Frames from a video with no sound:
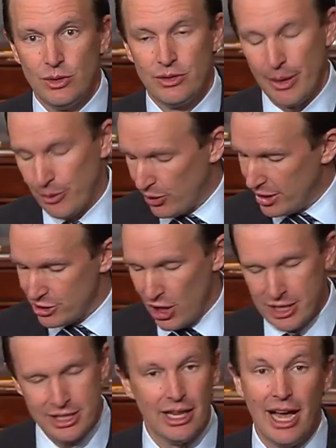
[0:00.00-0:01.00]
Democrats
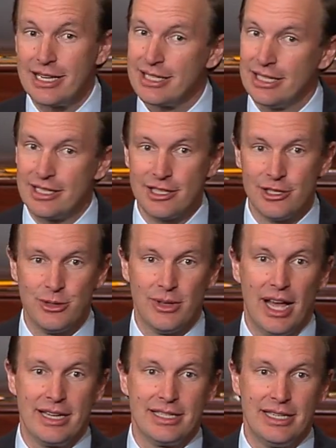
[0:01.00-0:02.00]
lost a lot of seats in
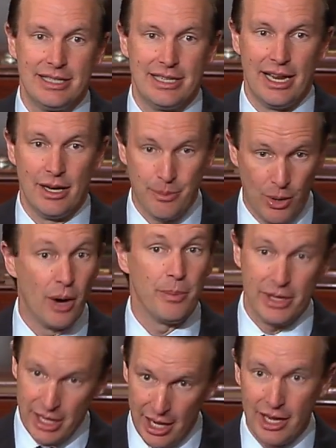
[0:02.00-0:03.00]
2010, in part
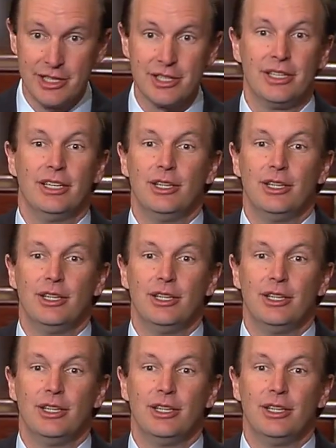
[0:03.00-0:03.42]
because